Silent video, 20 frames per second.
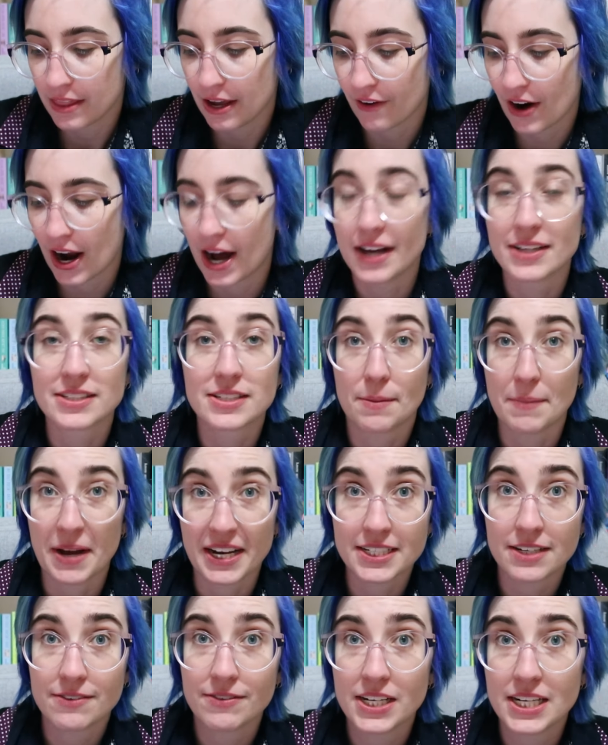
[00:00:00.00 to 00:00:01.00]
There are some
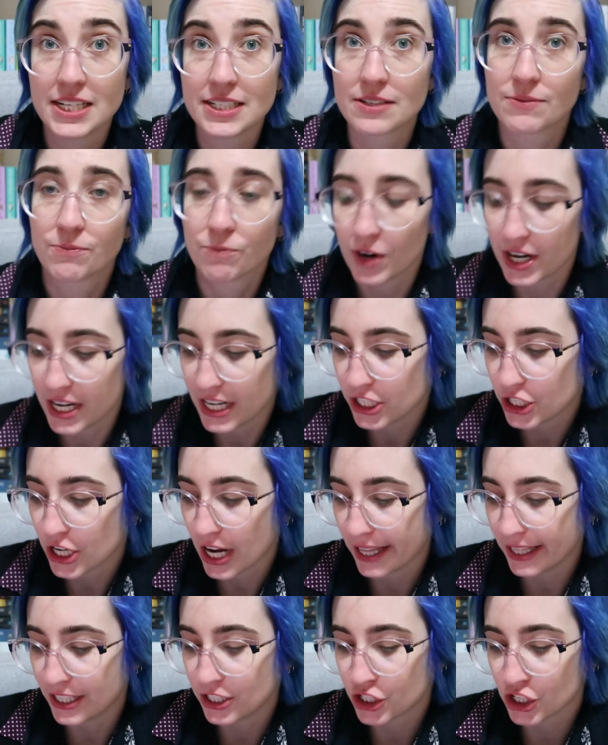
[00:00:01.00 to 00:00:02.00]
activities, some reading
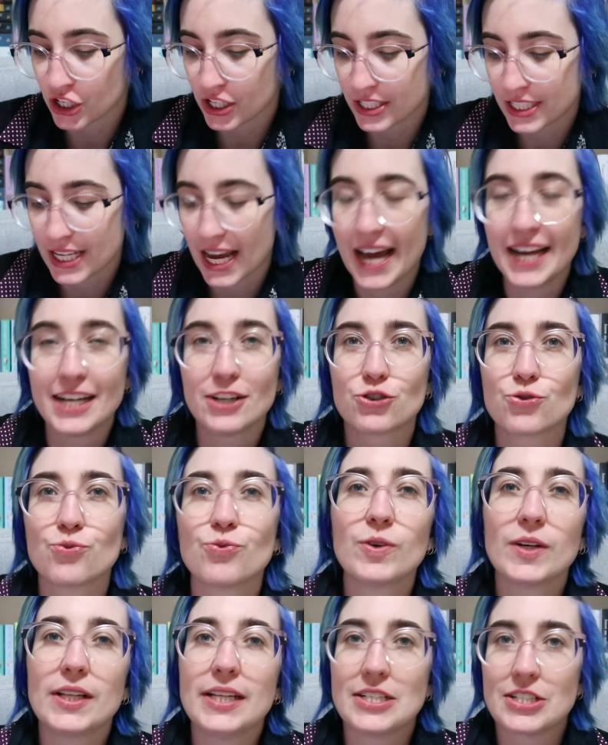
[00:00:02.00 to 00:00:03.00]
challenges, and it's
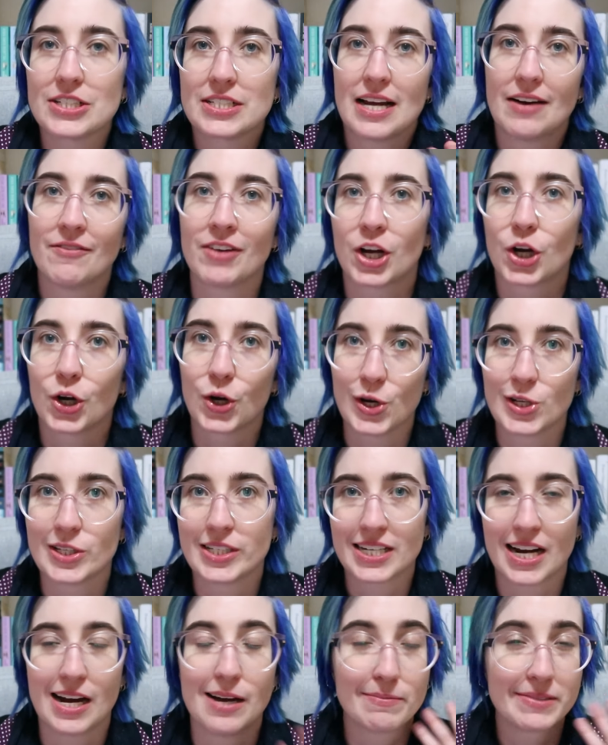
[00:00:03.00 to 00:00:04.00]
really just having a
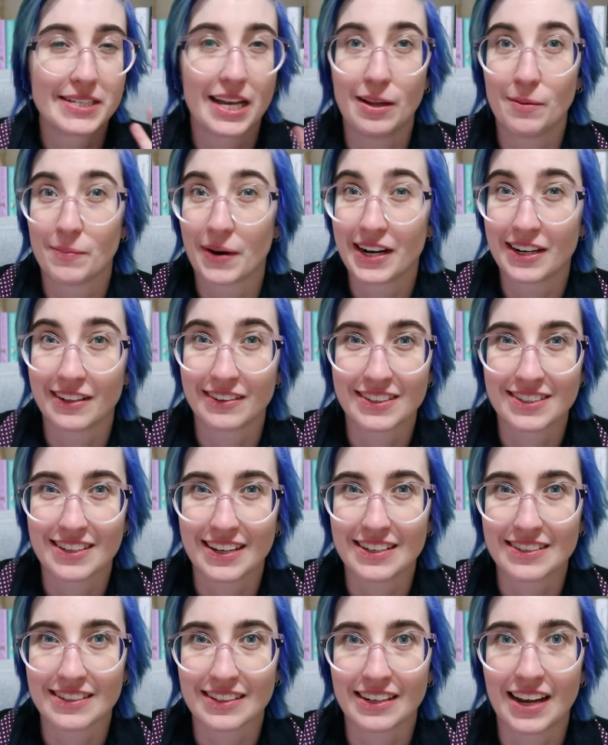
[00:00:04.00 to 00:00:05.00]
cozy time celebrating the
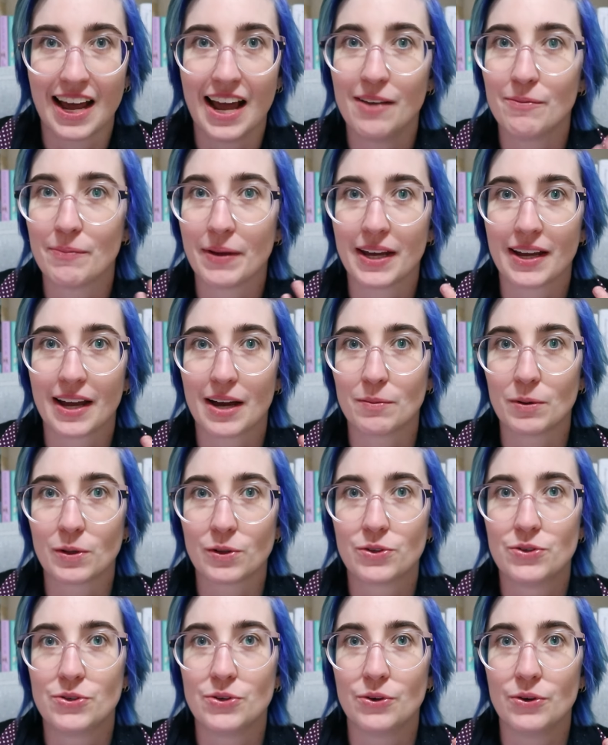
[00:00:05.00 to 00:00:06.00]
season and being able
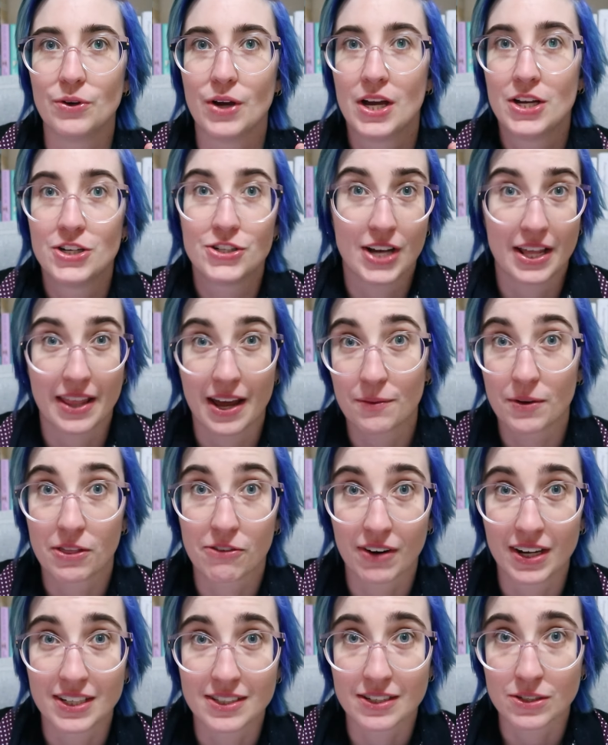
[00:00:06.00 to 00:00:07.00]
to share that with
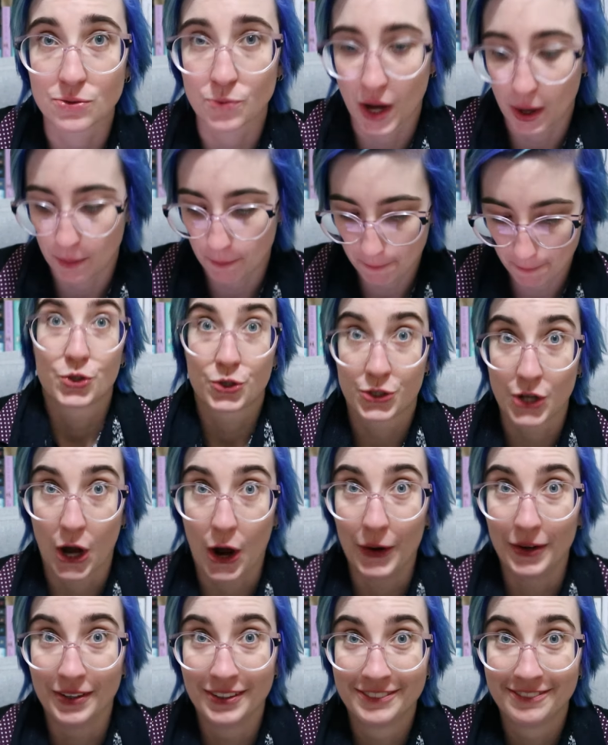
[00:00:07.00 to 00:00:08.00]
friends as well.
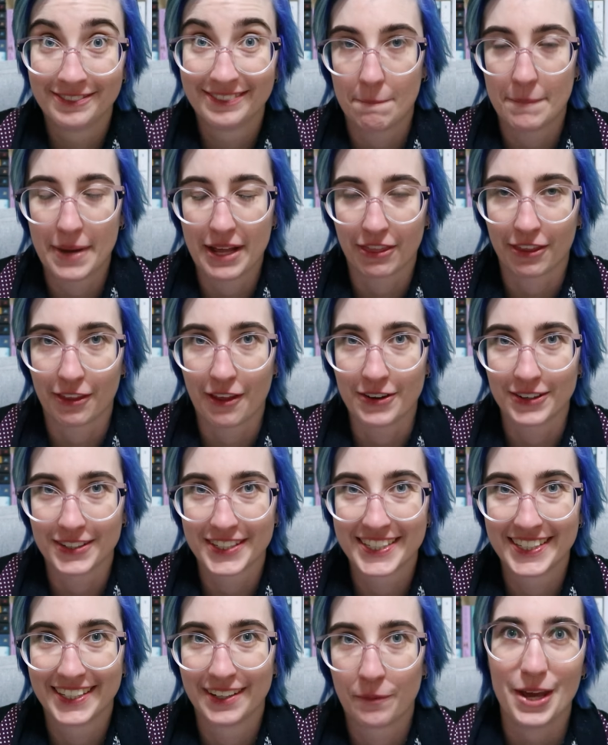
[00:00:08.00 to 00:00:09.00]
So, month-longs.